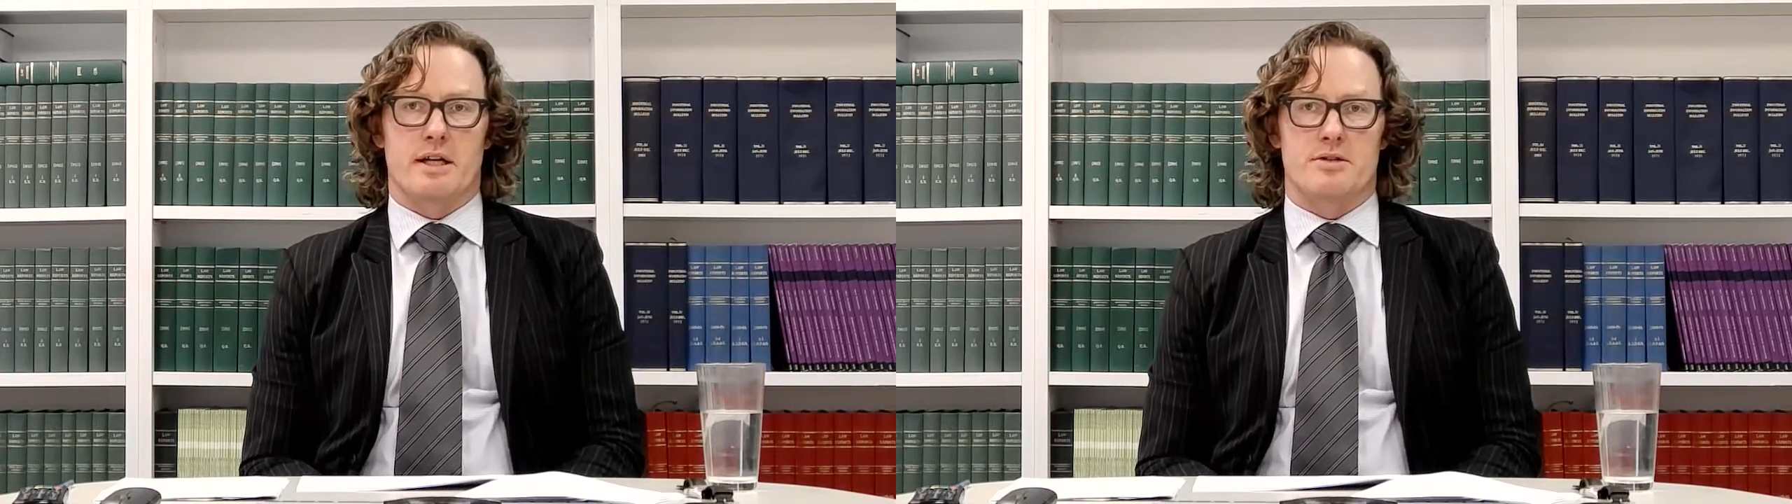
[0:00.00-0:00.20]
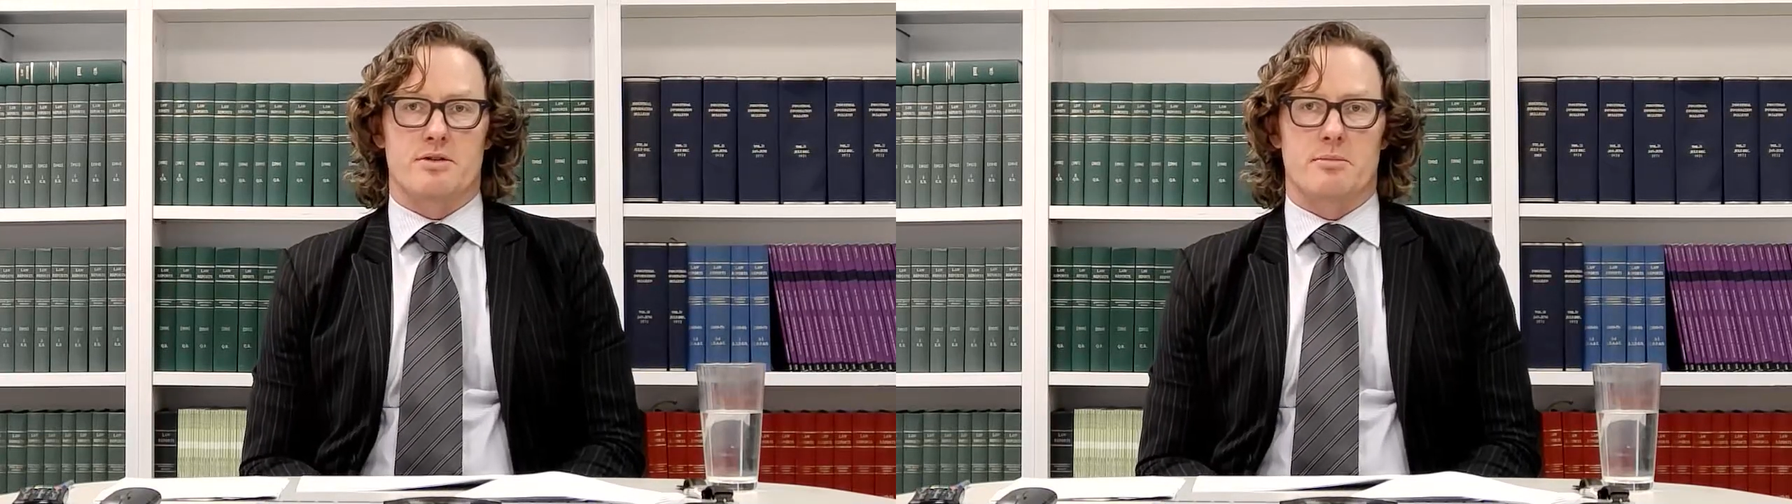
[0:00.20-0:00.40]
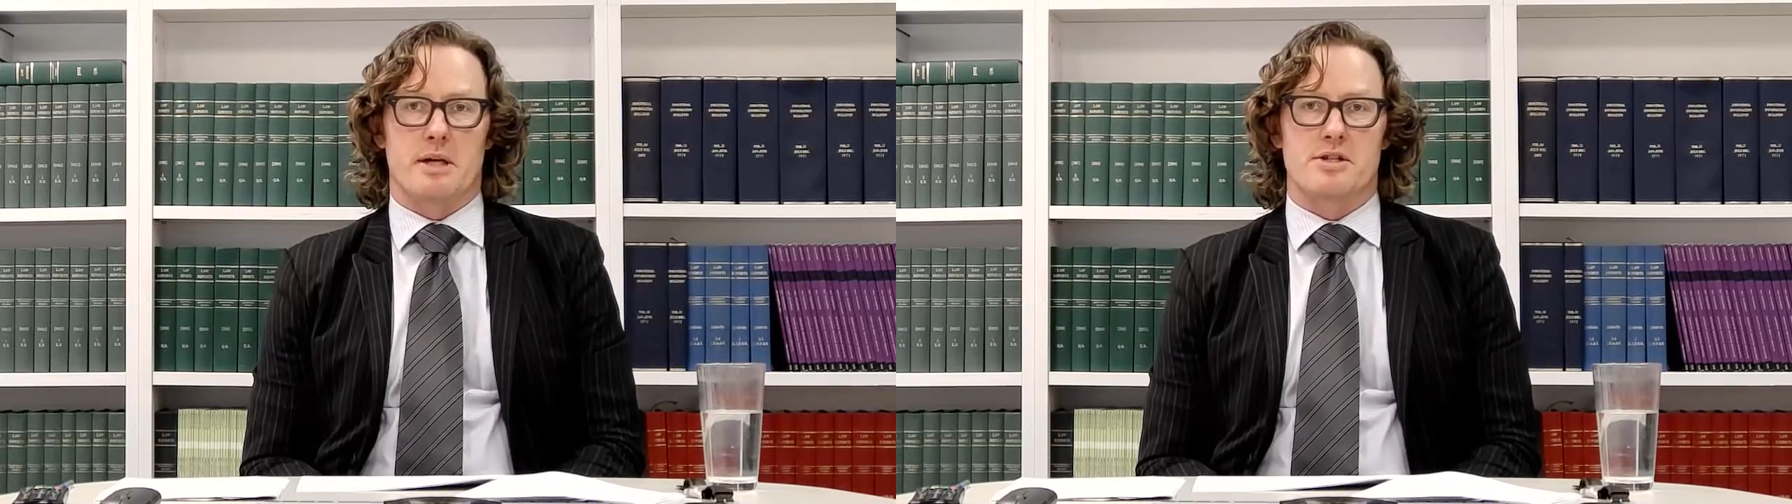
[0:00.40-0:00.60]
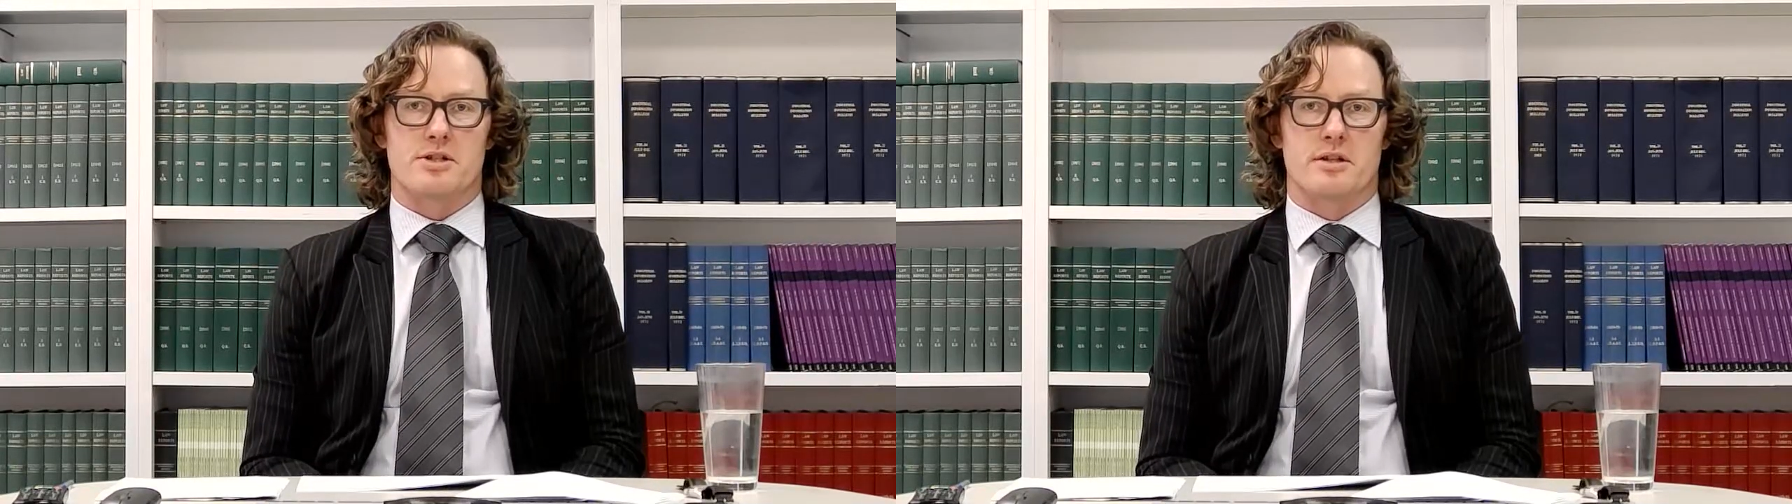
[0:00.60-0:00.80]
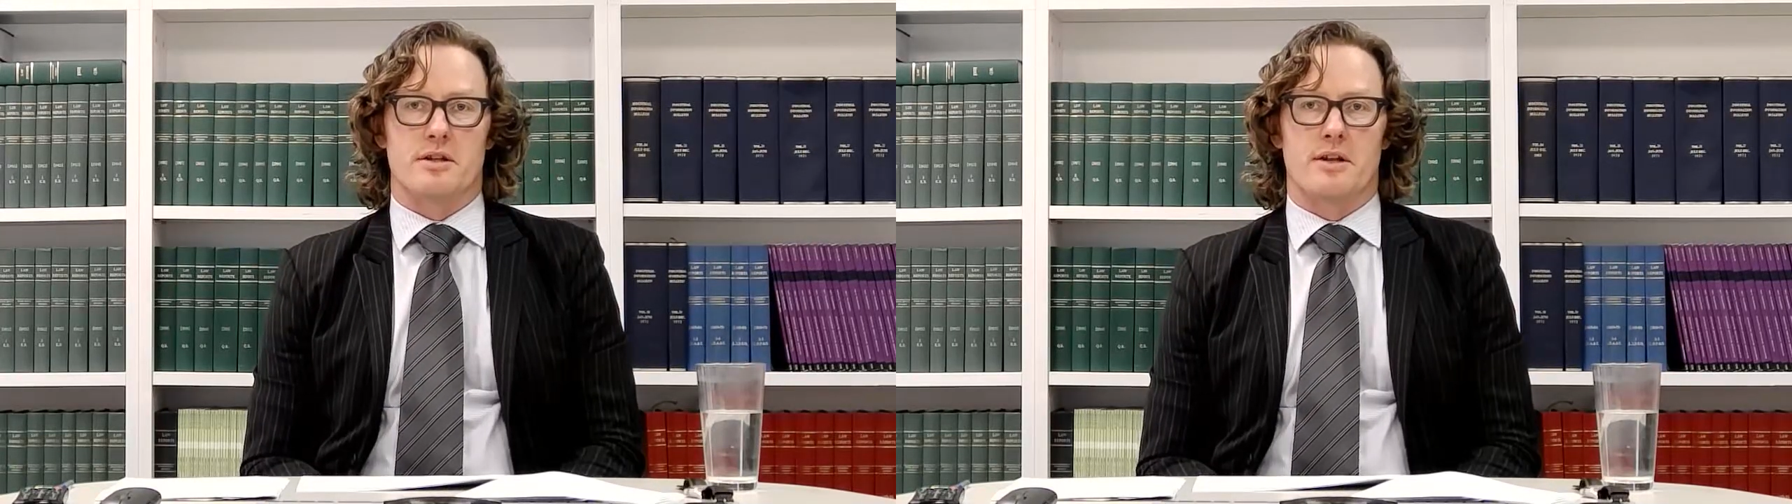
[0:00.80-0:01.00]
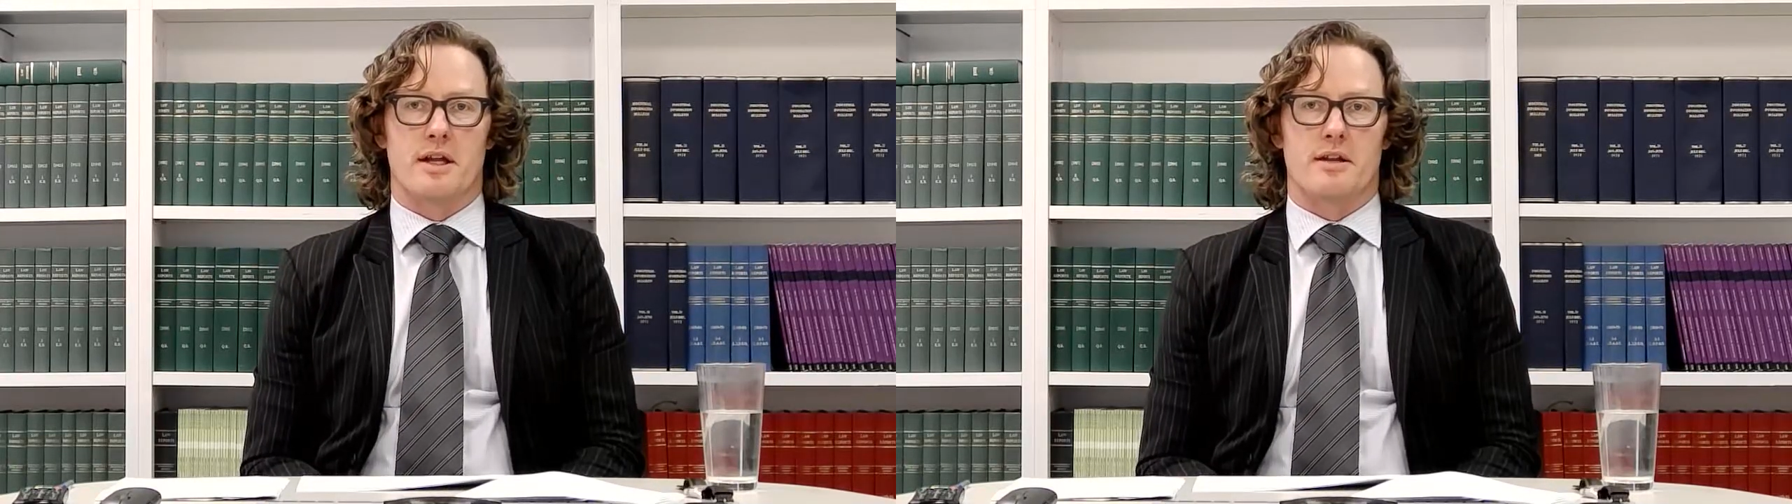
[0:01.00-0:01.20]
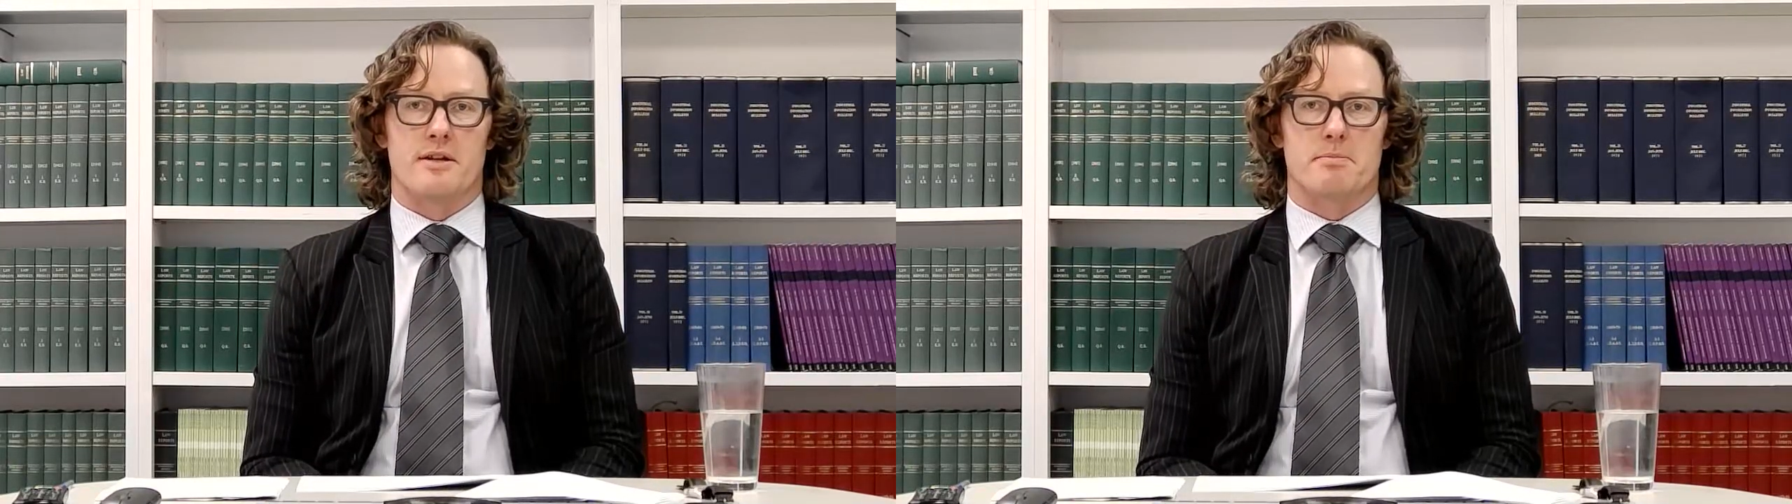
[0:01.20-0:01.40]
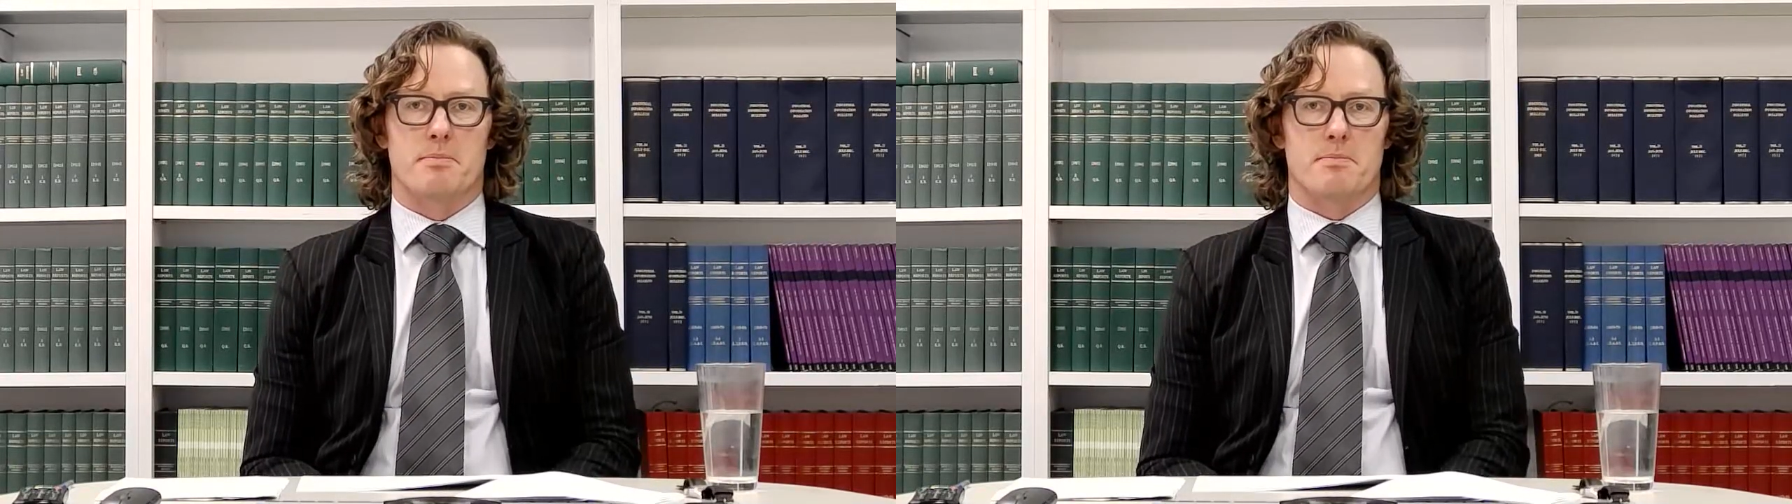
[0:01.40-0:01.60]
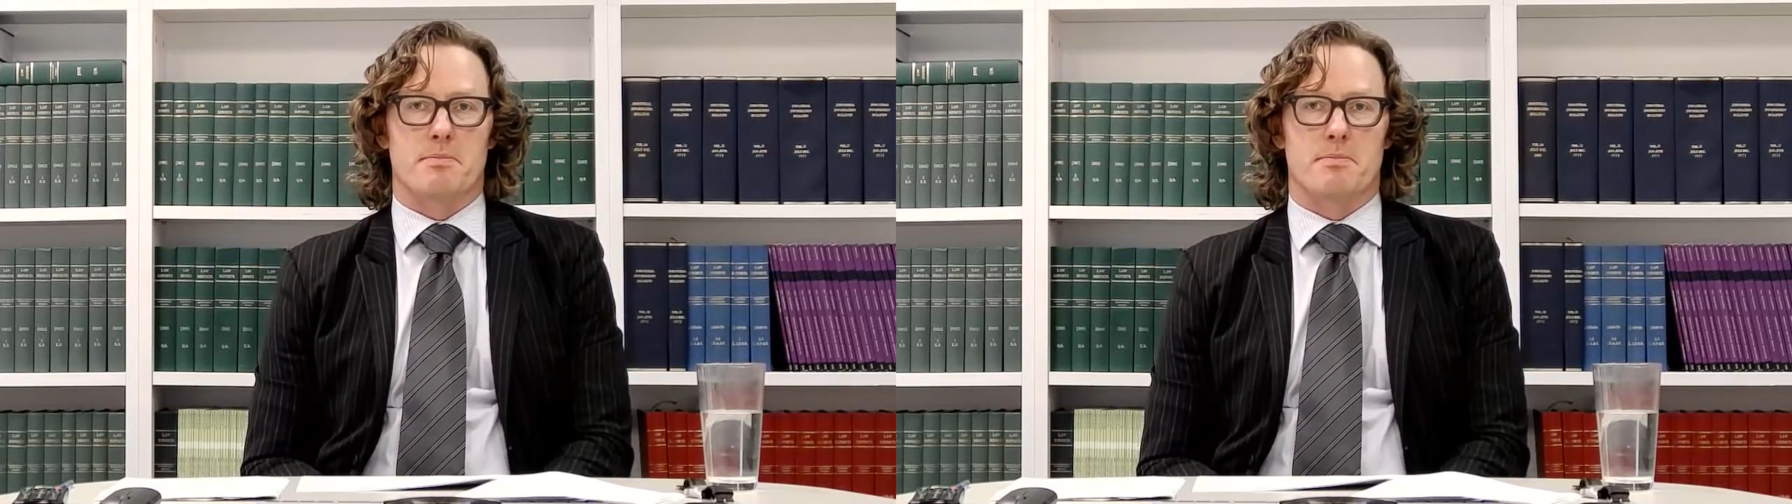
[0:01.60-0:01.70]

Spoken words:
discrimination, that this